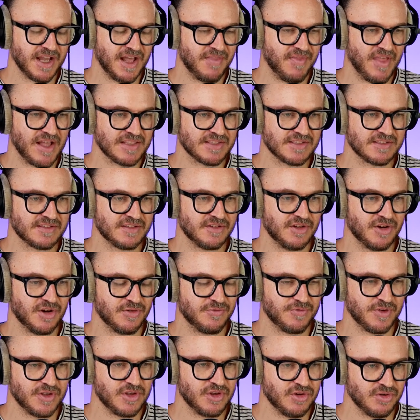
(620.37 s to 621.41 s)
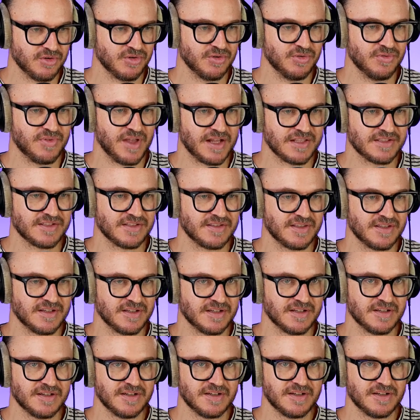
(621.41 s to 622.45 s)
And that's, for you, that's
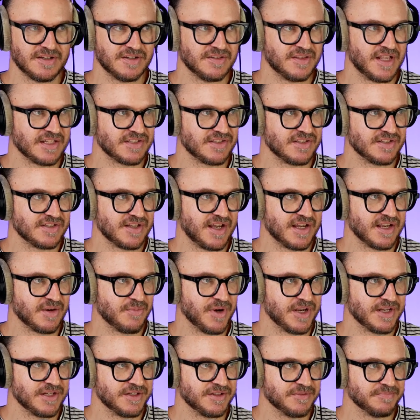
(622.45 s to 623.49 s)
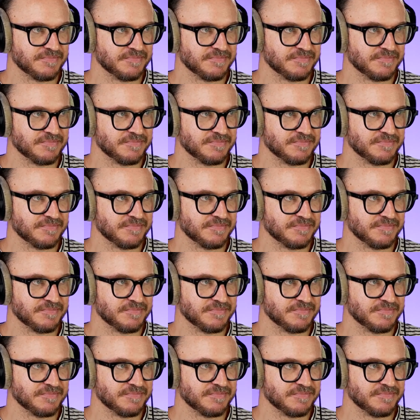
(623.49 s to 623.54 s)
the takeaway here.